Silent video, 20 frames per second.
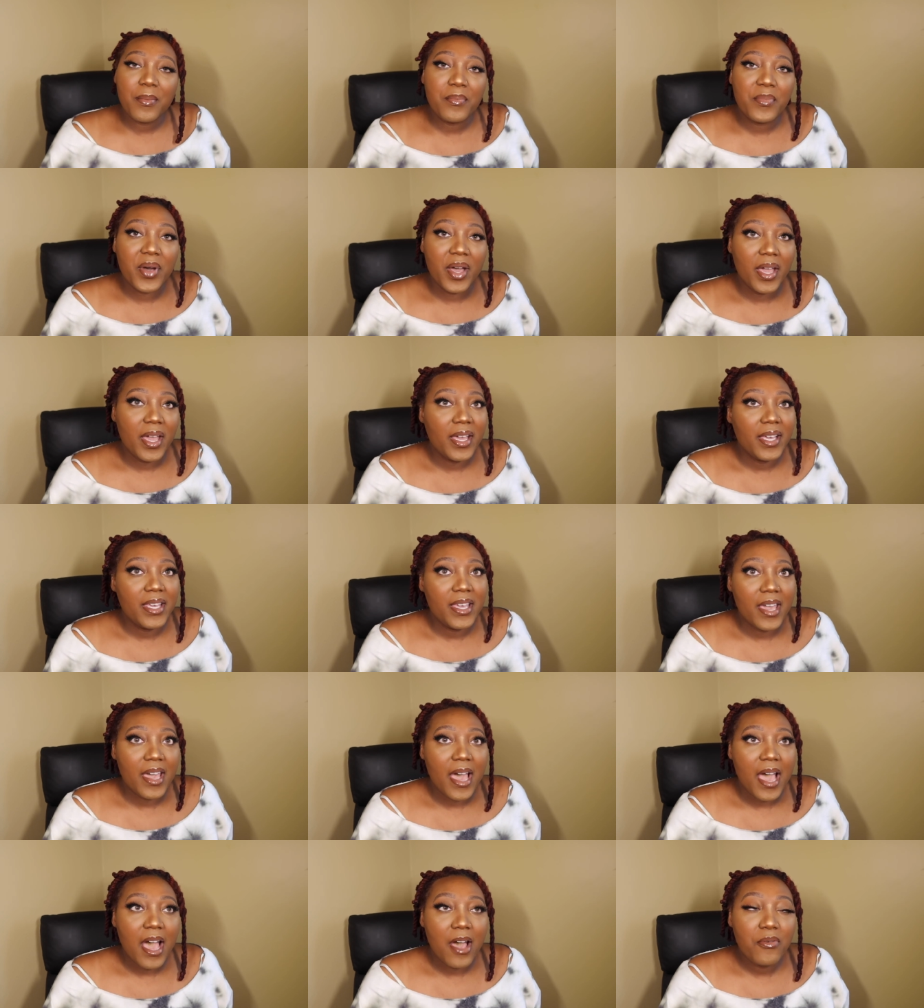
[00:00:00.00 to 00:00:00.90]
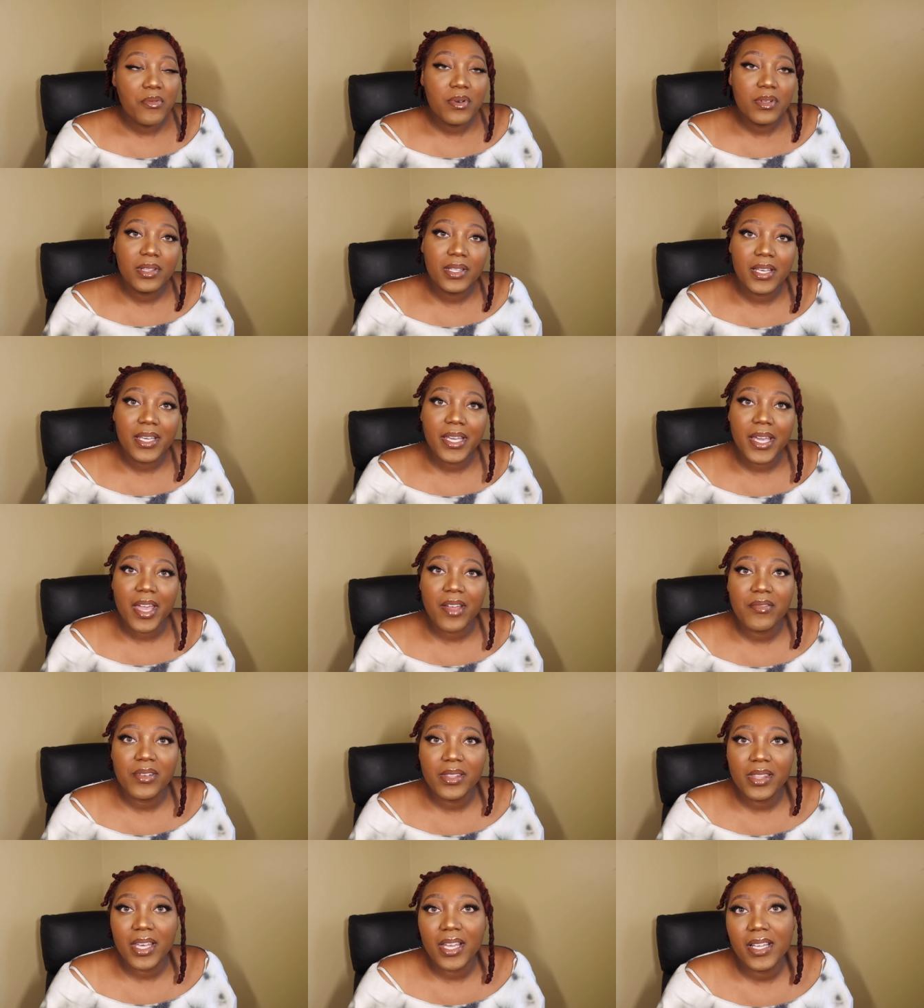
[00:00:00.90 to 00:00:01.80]
But yeah, I will link
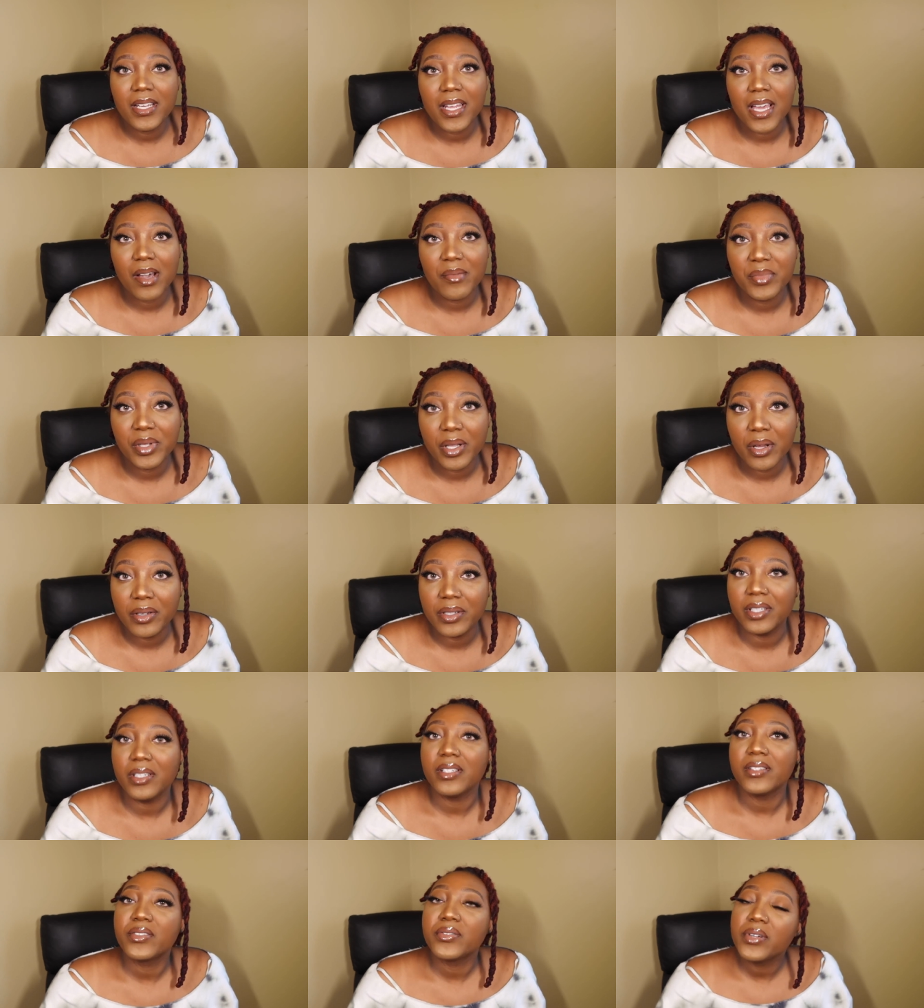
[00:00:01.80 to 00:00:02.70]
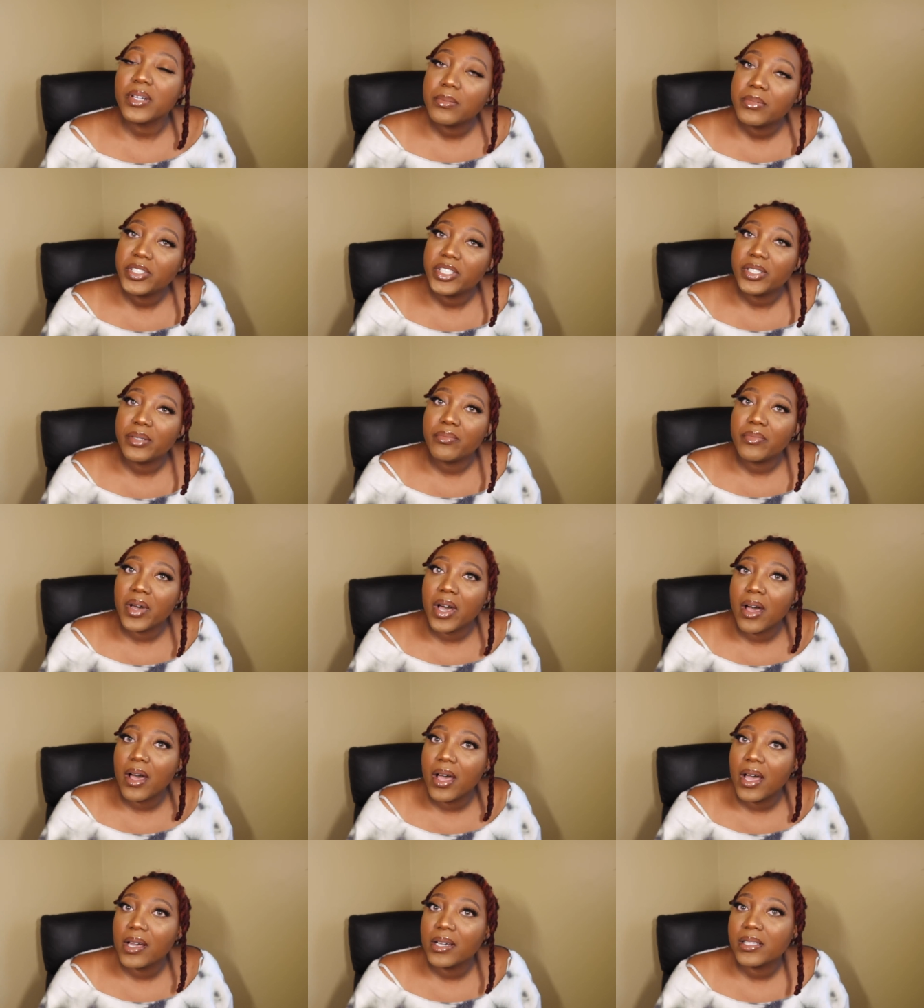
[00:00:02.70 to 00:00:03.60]
everything down below in the description
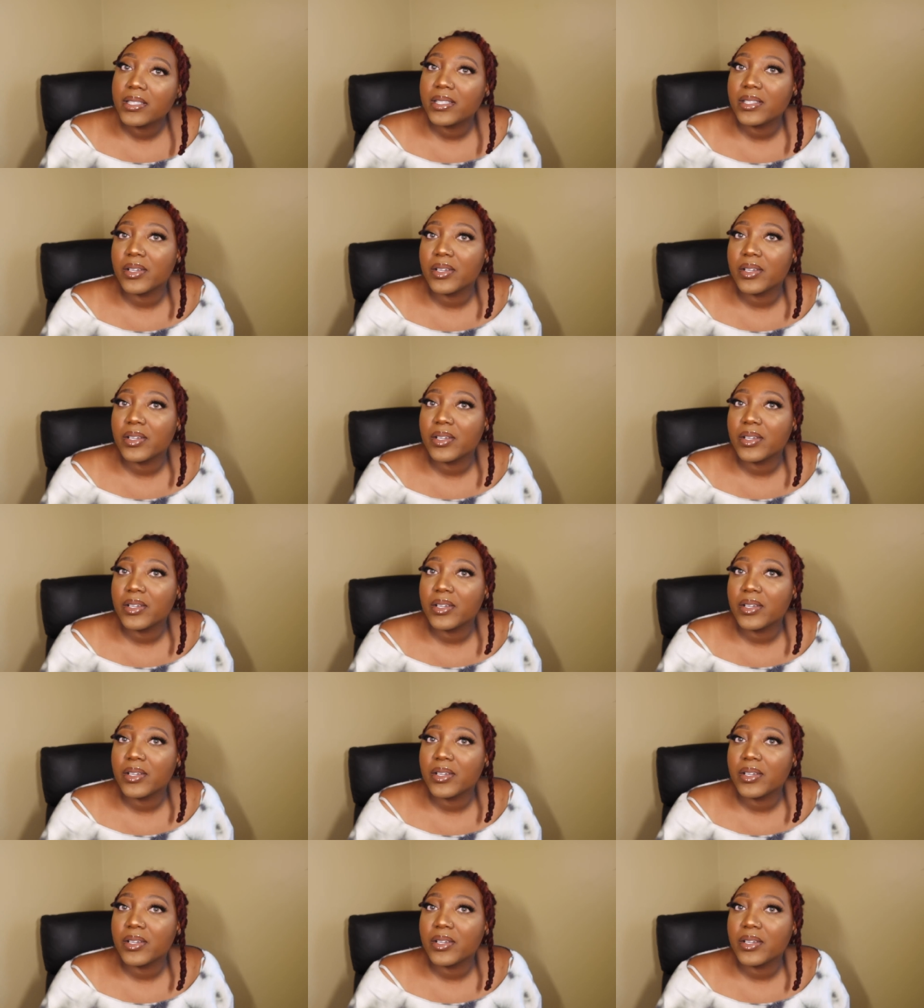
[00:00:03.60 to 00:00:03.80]
box